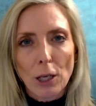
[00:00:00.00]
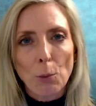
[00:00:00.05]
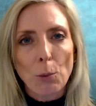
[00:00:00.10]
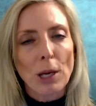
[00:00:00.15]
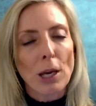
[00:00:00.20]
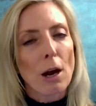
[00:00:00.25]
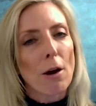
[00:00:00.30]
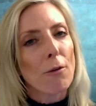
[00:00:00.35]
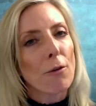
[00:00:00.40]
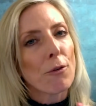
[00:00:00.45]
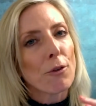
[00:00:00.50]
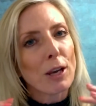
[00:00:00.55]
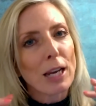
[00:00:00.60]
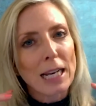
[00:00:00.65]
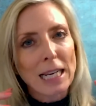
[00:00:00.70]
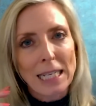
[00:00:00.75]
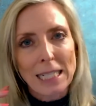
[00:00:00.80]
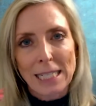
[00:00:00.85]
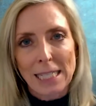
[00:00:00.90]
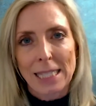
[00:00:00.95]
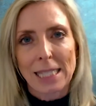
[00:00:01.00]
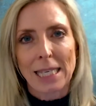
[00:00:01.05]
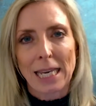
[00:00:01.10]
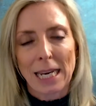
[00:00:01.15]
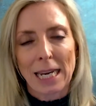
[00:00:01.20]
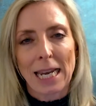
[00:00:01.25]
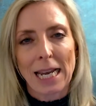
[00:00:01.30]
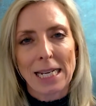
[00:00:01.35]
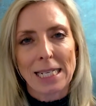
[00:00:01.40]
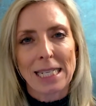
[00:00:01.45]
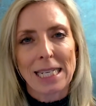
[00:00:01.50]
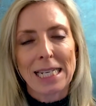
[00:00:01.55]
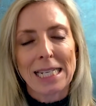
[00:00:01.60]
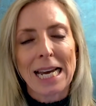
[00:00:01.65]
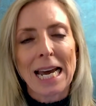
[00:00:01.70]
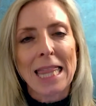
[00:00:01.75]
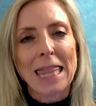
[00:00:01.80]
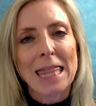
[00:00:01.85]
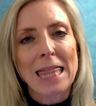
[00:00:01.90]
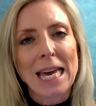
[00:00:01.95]
we are feeling disconnected.
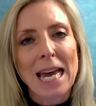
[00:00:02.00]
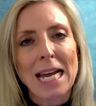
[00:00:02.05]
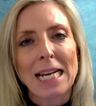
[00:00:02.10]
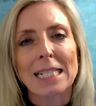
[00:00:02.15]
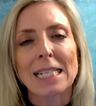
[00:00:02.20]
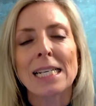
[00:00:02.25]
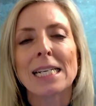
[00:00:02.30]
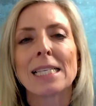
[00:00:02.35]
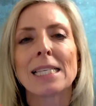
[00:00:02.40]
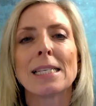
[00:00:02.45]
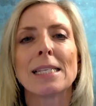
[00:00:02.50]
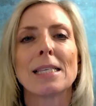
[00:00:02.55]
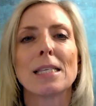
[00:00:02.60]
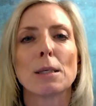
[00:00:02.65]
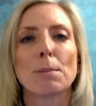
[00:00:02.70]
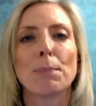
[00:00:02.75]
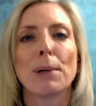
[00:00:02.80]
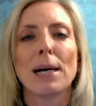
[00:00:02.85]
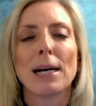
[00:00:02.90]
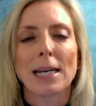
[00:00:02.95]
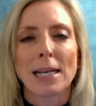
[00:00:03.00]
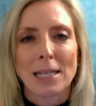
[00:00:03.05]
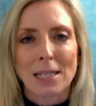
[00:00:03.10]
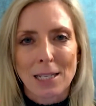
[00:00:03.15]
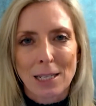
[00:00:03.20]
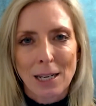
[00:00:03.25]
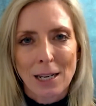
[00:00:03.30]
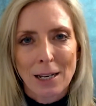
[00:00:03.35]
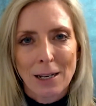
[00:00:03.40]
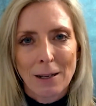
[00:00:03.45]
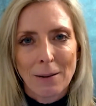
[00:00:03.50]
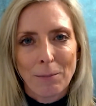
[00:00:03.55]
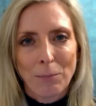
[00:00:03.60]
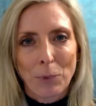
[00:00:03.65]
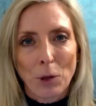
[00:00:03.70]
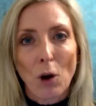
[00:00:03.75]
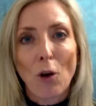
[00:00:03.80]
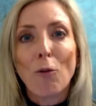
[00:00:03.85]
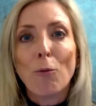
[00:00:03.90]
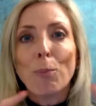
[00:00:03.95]
And that is in spite
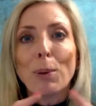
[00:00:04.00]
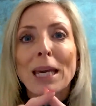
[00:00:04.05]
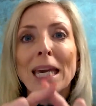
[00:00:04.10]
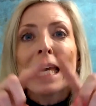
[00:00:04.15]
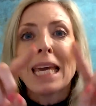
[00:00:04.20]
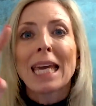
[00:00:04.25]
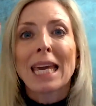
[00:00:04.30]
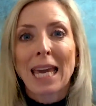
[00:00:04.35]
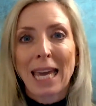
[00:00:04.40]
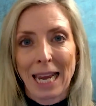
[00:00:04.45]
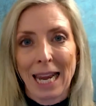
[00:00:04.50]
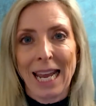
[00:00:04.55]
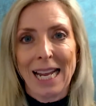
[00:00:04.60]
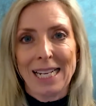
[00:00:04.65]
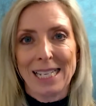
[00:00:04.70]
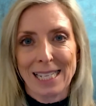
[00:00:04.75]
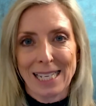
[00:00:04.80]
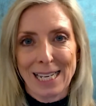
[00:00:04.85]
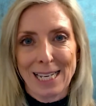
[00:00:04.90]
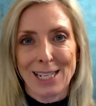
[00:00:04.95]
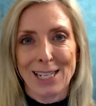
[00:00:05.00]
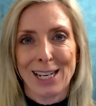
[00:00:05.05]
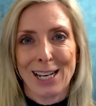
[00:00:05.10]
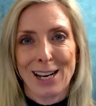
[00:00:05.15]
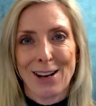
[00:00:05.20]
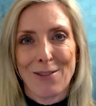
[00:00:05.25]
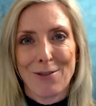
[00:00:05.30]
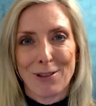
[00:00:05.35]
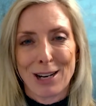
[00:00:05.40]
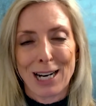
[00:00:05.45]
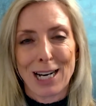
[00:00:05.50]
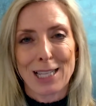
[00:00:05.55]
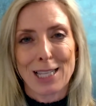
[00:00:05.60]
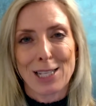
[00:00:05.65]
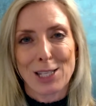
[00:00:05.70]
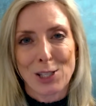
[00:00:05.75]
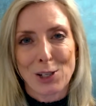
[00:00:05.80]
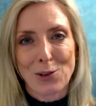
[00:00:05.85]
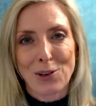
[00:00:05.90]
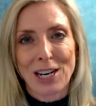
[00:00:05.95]
of being connected via the
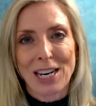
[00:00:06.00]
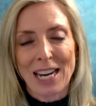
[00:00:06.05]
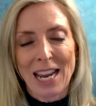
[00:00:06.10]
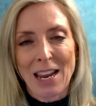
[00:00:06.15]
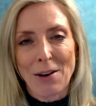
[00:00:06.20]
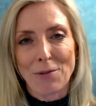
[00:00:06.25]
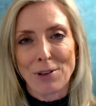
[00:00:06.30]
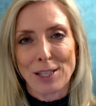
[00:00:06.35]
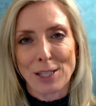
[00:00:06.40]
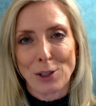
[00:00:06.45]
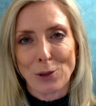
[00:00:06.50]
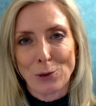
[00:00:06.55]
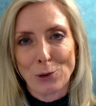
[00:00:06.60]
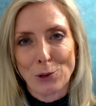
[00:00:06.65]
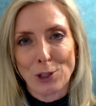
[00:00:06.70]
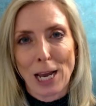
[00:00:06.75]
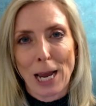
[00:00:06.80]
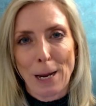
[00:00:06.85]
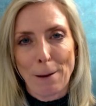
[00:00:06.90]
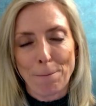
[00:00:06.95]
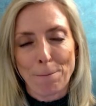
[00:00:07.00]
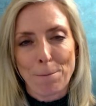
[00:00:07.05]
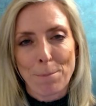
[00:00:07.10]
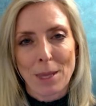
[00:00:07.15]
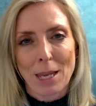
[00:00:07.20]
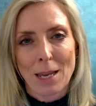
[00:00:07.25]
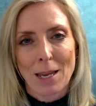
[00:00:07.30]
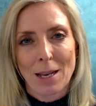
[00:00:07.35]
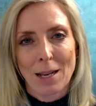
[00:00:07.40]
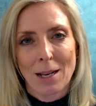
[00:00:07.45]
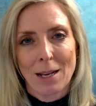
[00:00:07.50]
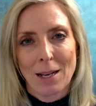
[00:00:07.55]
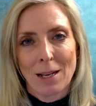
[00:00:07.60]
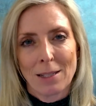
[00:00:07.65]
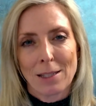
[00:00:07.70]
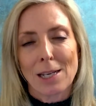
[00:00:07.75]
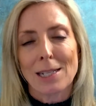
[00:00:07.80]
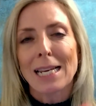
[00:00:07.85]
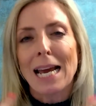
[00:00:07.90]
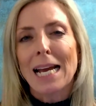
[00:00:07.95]
screen every single day.
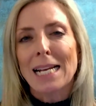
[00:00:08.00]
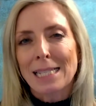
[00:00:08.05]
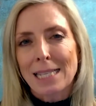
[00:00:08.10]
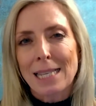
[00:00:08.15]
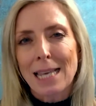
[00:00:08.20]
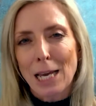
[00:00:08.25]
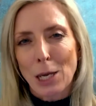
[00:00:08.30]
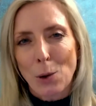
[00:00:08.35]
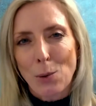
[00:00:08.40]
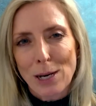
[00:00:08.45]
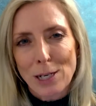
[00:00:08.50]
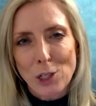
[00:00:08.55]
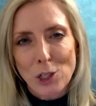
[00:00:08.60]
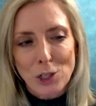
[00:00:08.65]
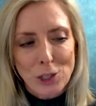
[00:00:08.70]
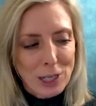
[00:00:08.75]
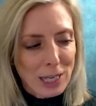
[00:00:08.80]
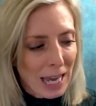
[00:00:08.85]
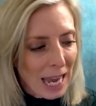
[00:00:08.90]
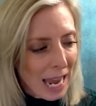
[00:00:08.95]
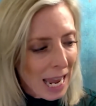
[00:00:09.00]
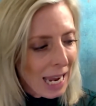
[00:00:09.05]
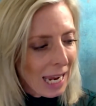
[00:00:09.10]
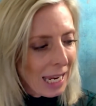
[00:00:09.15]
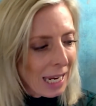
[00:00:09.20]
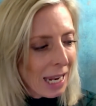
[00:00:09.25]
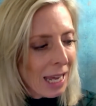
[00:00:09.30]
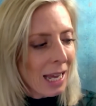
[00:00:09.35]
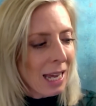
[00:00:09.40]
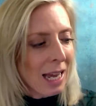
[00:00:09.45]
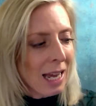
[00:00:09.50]
So to answer that question again,